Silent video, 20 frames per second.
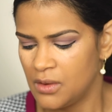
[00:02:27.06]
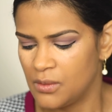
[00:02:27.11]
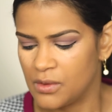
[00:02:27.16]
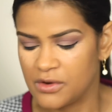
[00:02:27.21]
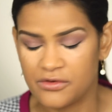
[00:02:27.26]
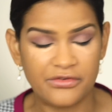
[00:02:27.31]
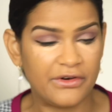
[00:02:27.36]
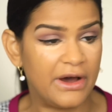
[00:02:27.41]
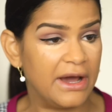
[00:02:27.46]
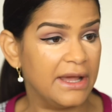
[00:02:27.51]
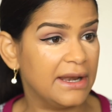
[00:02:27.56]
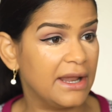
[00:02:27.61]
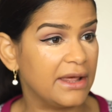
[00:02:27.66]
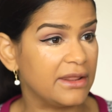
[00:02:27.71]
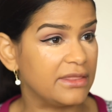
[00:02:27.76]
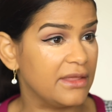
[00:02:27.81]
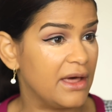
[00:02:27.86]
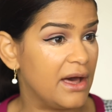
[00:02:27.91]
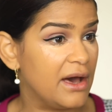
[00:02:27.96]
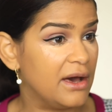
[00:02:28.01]
we're fine
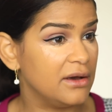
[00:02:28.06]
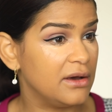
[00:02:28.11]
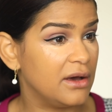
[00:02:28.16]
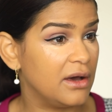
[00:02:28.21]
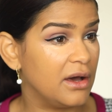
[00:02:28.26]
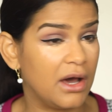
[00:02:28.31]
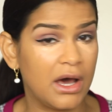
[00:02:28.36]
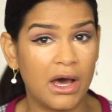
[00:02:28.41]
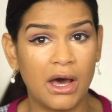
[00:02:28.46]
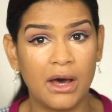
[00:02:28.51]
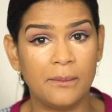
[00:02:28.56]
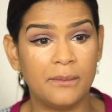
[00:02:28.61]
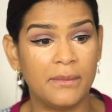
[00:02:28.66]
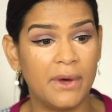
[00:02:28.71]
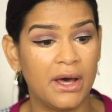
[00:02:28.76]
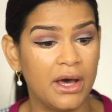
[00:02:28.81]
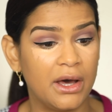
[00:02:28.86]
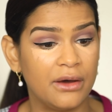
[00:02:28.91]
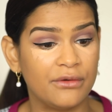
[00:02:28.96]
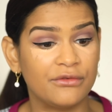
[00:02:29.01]
like that. I'm
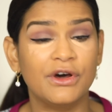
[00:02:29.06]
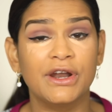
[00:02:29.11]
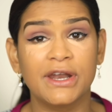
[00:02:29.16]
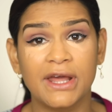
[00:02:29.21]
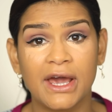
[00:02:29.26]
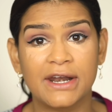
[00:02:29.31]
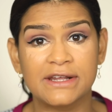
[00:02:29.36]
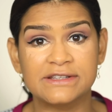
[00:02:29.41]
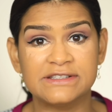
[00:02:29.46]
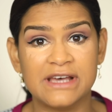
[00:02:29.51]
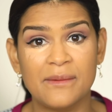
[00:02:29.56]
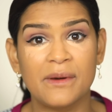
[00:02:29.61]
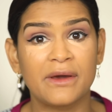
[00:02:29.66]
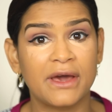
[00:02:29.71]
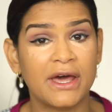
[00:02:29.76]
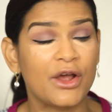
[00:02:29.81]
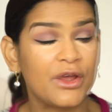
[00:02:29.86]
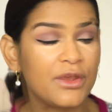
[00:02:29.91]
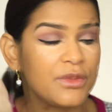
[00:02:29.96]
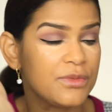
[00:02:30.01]
running out of time. I
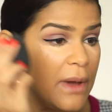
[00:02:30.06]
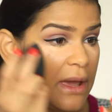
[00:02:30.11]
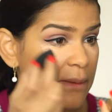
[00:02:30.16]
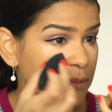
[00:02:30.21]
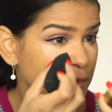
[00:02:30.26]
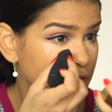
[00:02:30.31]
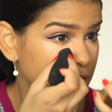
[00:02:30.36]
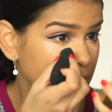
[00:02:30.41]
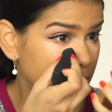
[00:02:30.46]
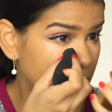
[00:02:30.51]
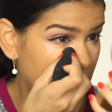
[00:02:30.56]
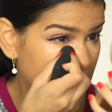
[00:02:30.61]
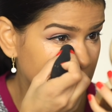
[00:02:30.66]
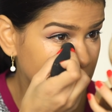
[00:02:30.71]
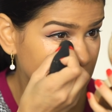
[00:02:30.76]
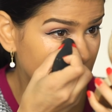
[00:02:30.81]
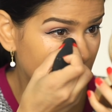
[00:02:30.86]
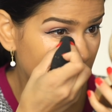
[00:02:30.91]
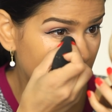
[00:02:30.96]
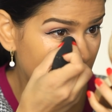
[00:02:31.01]
gotta go. With my beauty
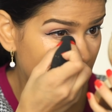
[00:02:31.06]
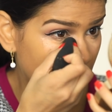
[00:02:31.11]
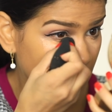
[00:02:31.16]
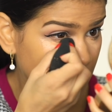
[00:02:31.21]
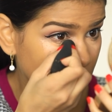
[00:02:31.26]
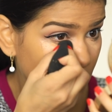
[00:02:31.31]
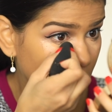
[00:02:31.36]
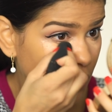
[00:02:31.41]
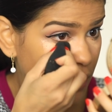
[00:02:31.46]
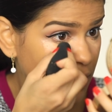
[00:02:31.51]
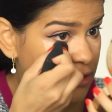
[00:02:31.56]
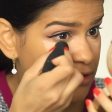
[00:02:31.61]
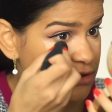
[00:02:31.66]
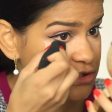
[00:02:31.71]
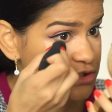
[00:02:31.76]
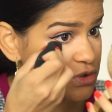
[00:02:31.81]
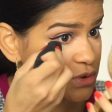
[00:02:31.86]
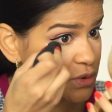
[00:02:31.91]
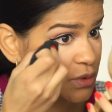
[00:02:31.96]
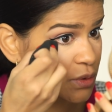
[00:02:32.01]
blender, I'm
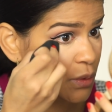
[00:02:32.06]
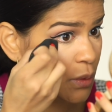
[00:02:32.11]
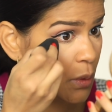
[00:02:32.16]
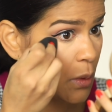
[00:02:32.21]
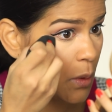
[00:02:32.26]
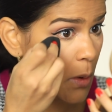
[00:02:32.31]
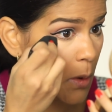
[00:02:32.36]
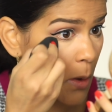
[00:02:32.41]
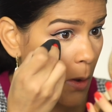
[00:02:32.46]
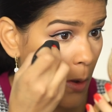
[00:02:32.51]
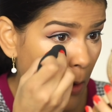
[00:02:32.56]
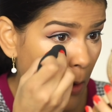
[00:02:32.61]
going to...